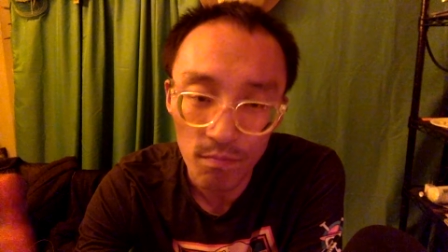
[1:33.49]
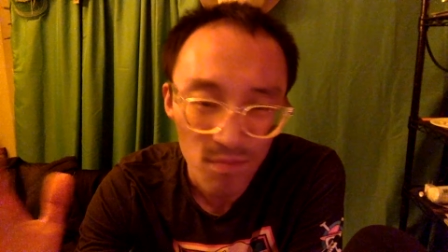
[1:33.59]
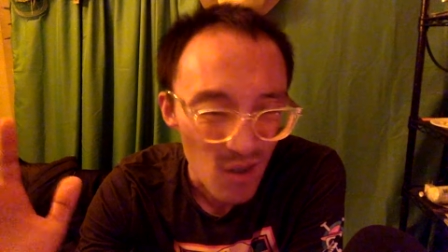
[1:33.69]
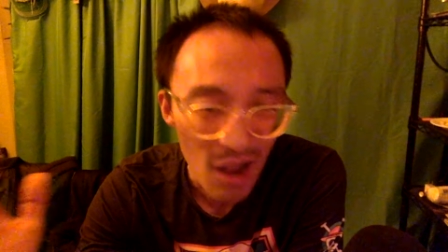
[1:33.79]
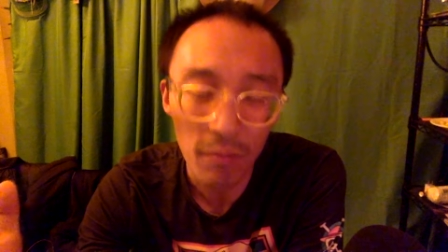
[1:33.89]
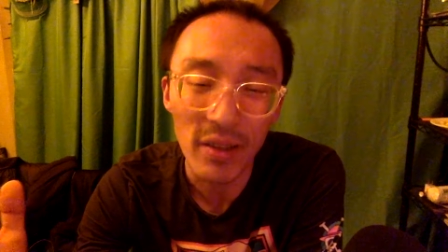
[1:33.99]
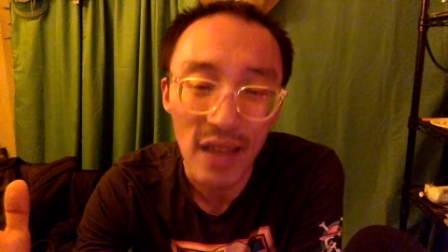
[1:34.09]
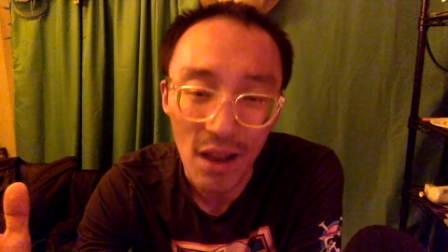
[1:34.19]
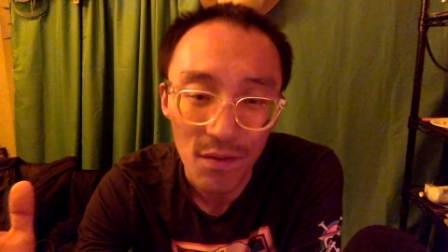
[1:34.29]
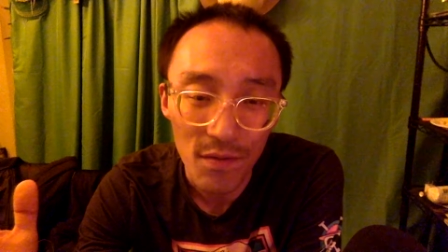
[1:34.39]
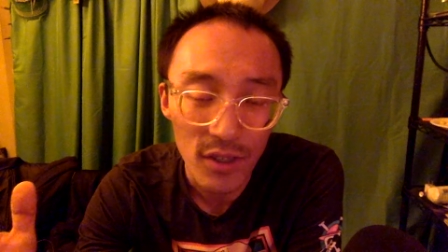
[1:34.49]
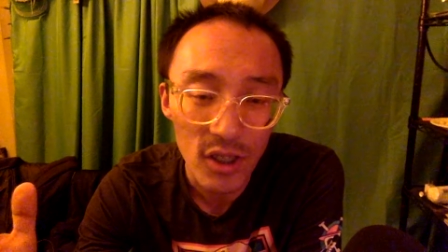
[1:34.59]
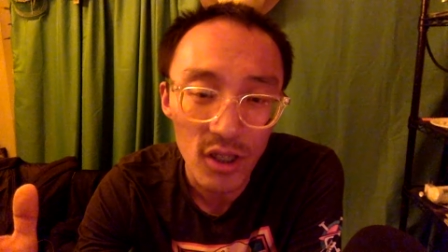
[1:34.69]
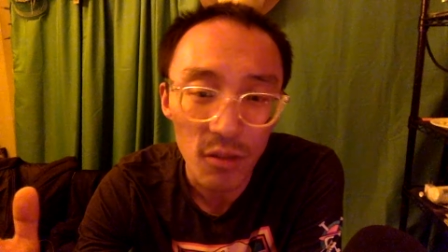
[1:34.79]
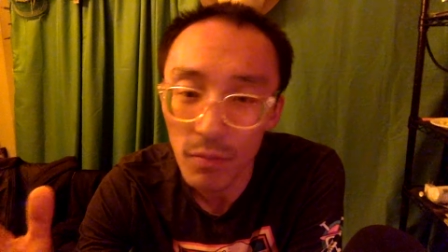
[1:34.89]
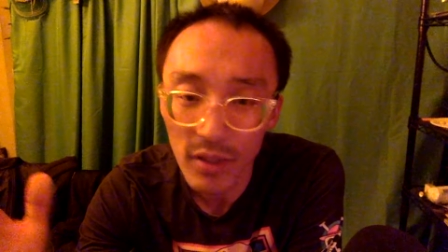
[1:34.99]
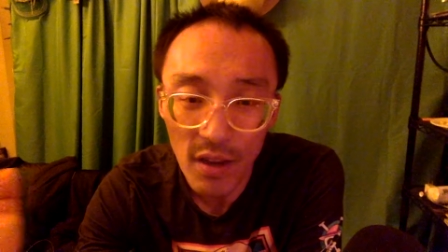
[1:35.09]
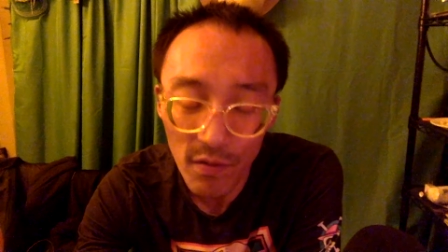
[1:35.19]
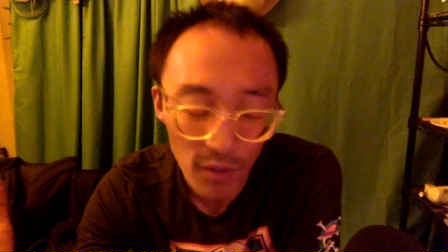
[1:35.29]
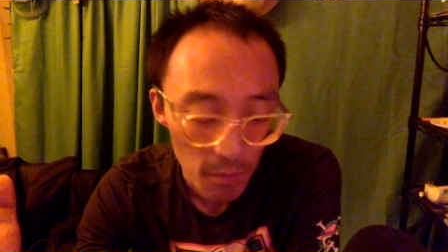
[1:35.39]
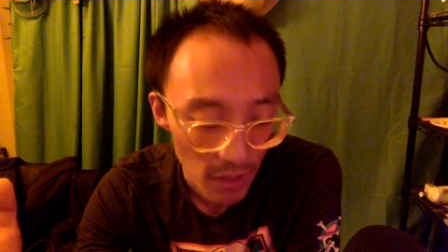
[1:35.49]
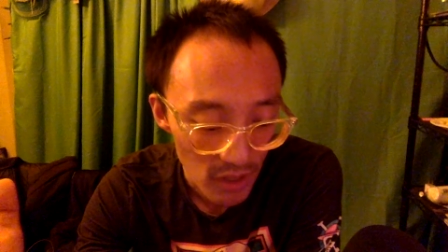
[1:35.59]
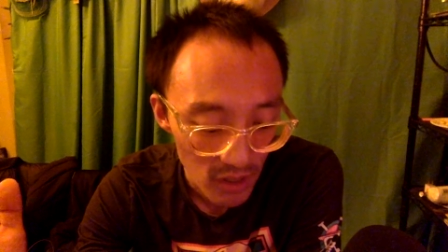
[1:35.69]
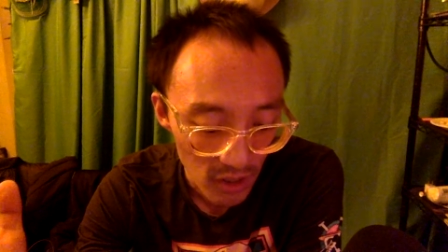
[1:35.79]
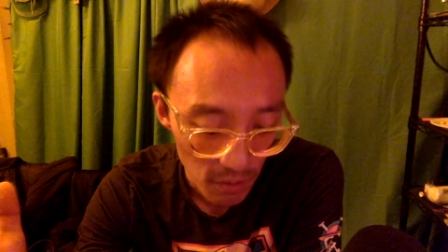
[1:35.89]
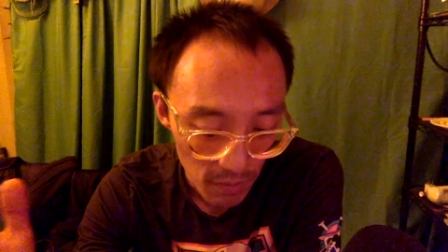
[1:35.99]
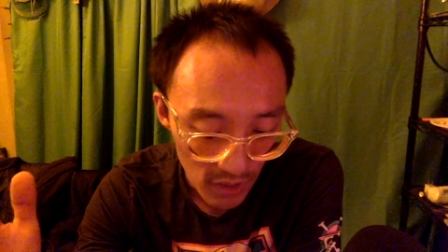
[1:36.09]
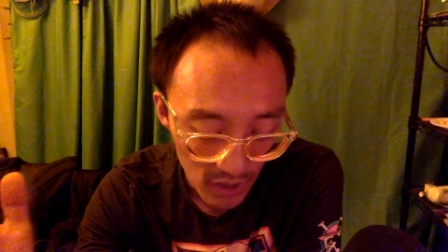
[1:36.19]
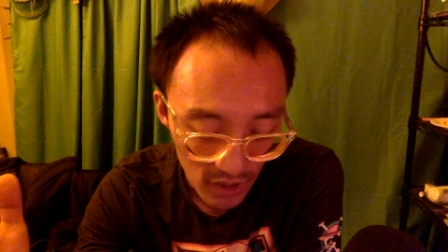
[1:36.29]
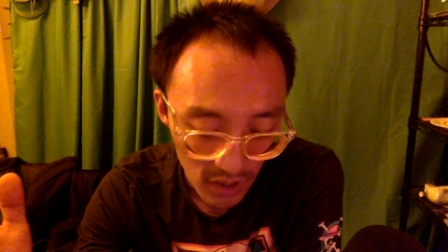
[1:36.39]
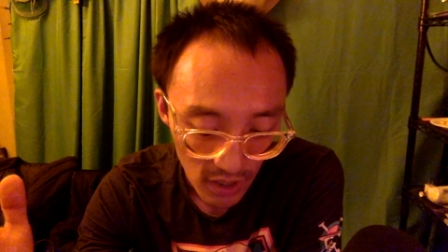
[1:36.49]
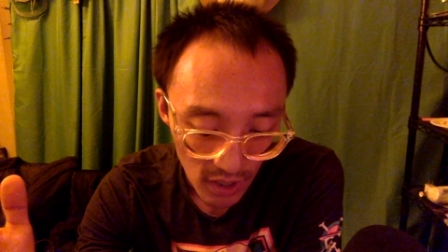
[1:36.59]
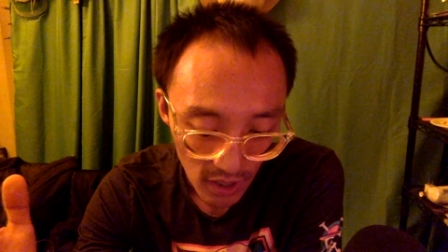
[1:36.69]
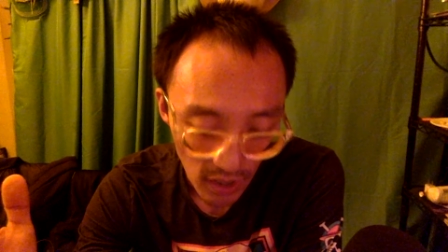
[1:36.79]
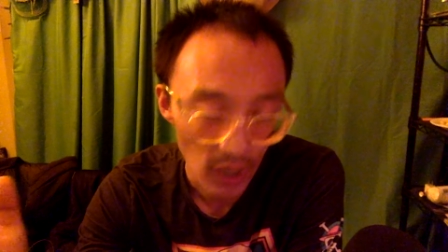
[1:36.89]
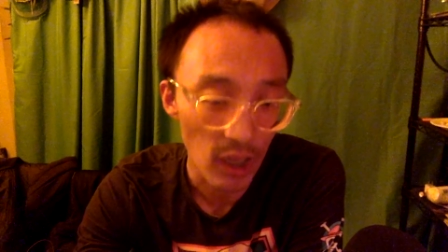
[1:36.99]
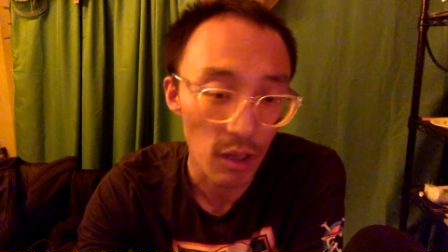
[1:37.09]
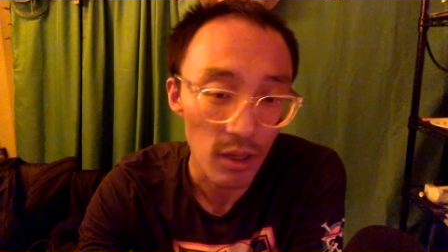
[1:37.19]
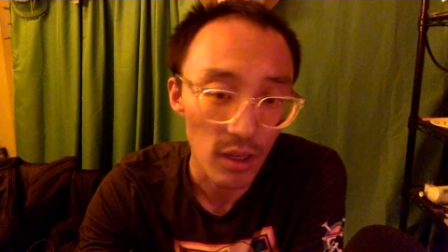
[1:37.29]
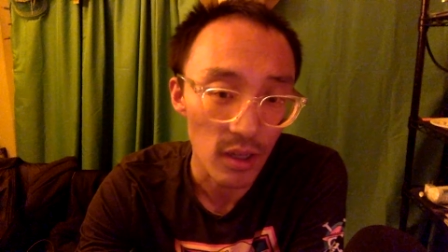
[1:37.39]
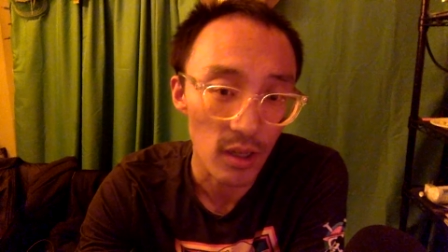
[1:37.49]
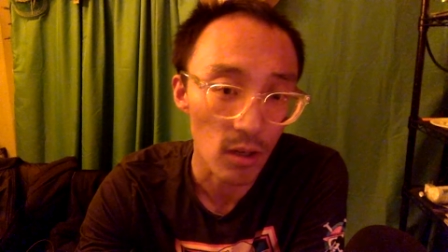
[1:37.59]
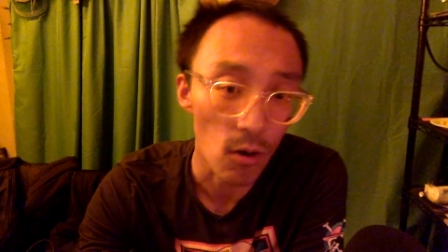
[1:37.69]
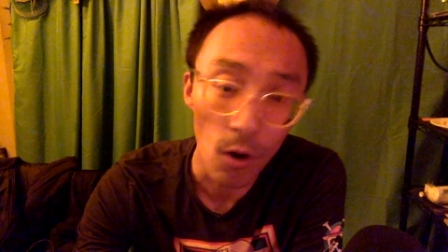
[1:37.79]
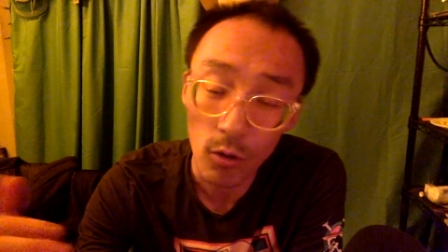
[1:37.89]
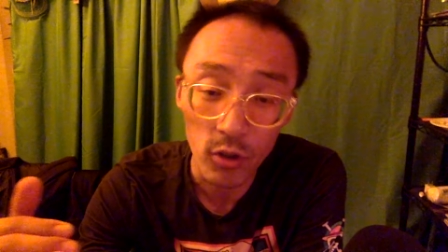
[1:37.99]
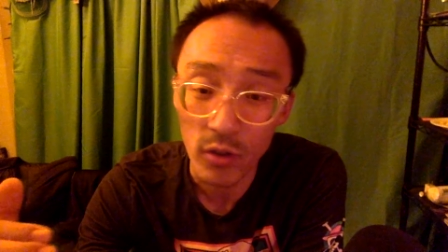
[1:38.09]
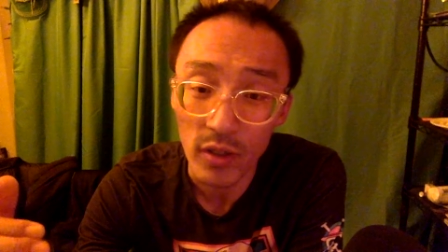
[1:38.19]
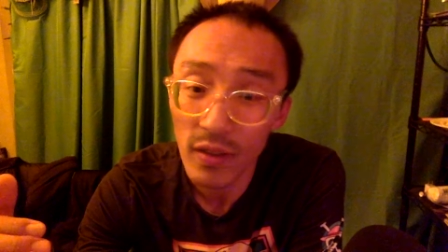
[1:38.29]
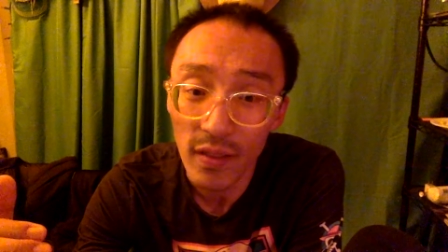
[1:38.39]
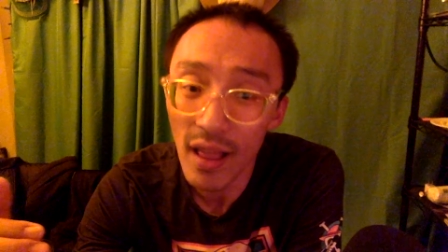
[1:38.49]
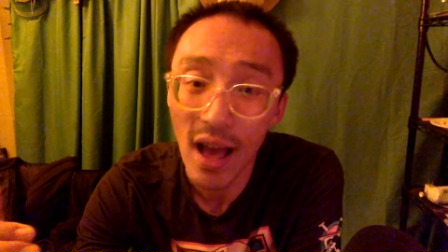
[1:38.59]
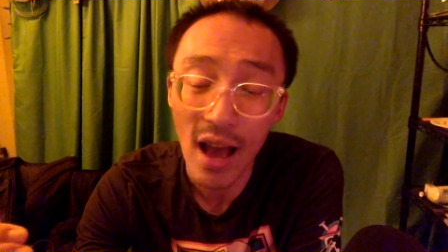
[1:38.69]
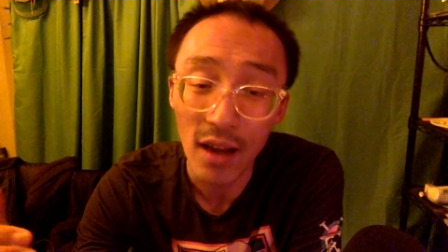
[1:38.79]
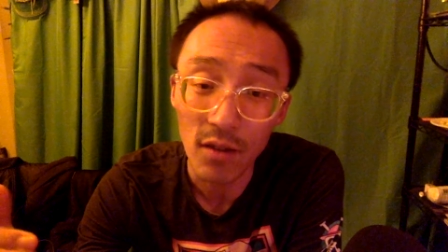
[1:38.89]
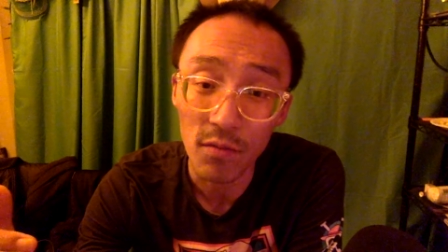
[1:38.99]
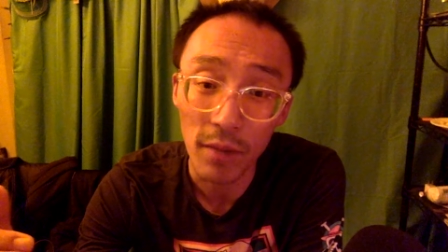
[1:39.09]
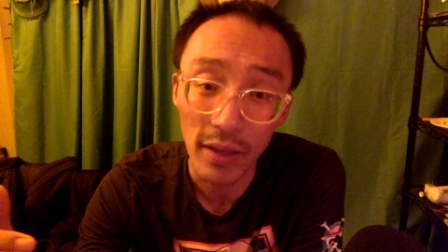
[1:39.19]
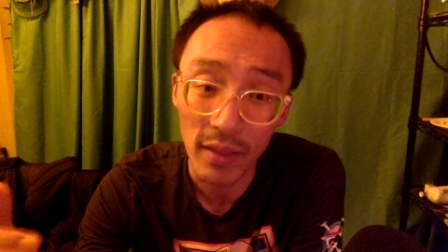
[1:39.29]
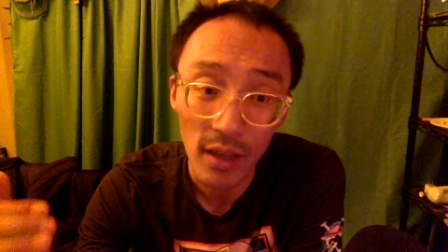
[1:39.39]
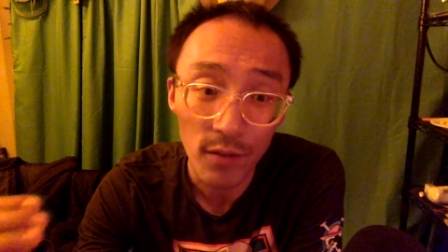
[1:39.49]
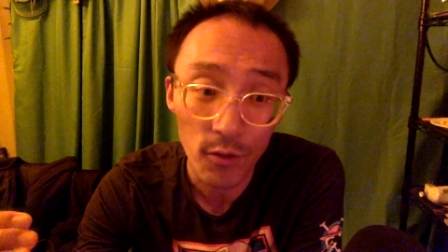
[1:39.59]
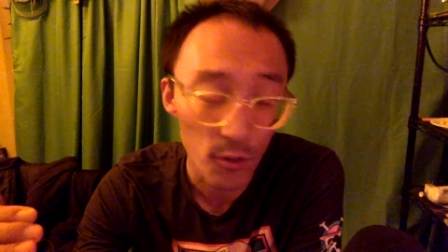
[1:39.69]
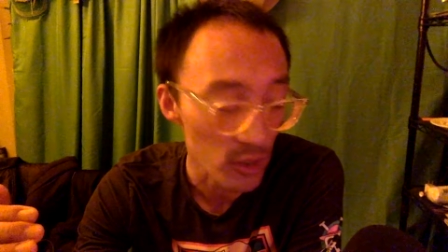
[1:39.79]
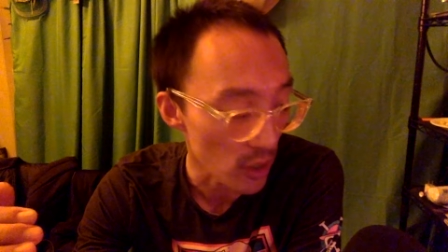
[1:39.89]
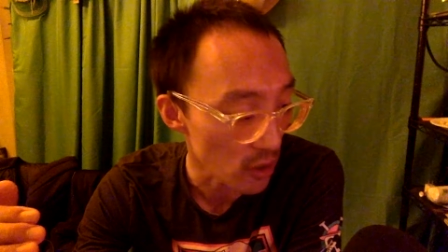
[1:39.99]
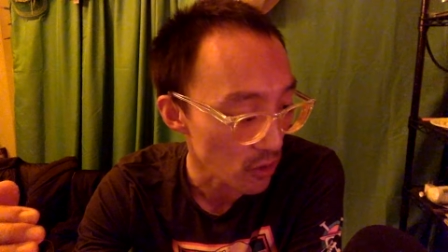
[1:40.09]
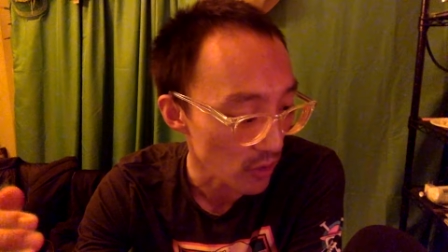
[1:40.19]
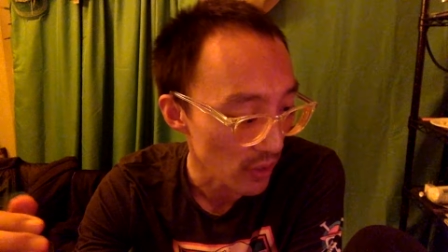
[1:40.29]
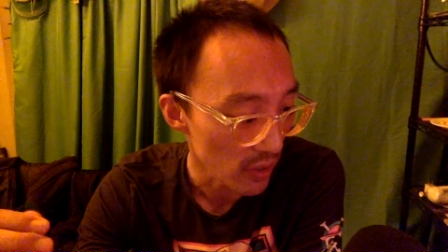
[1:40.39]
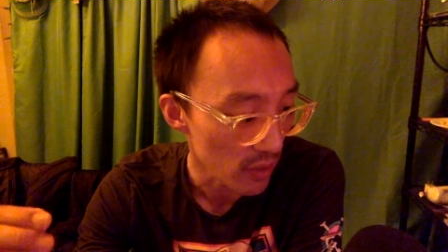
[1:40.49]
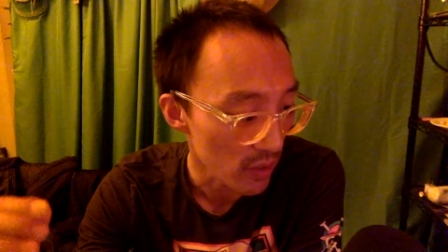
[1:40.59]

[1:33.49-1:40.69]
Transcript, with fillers: probably not physically, but definitely mentally, because it altered a lot of my life trajectory.